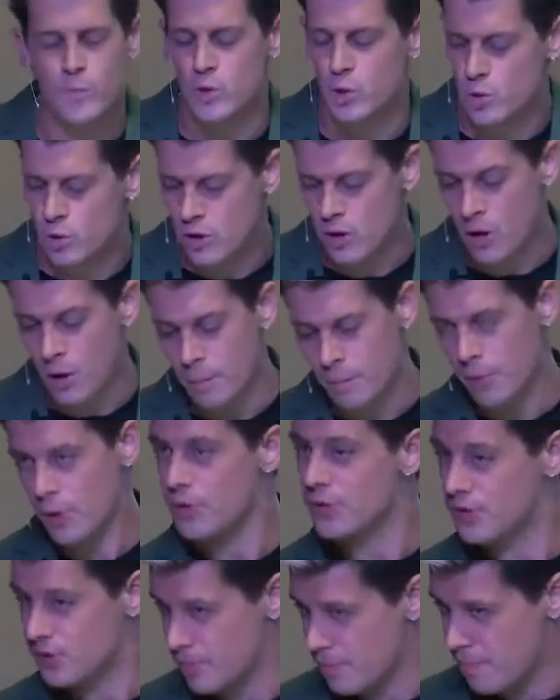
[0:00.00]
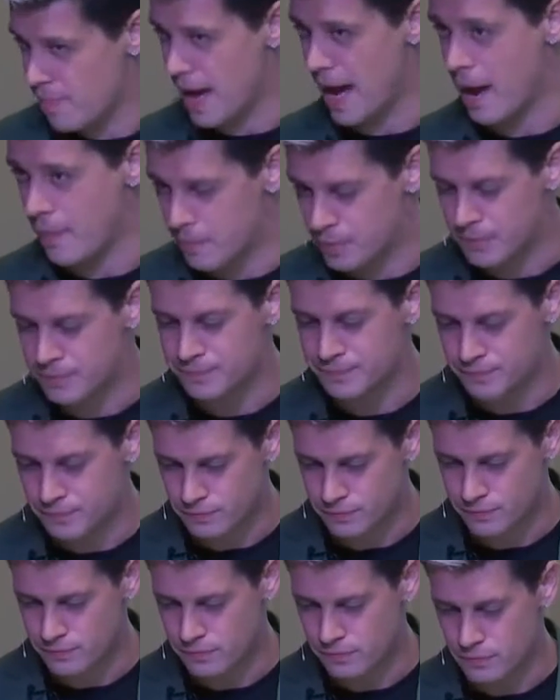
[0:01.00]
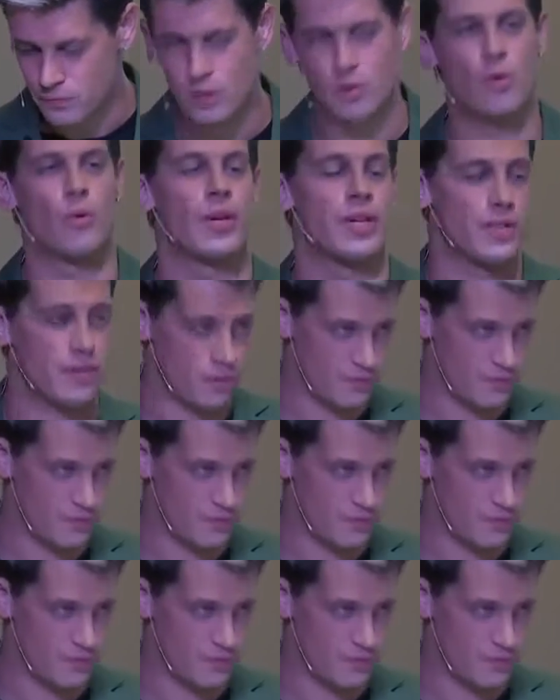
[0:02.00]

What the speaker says: You can't post a map according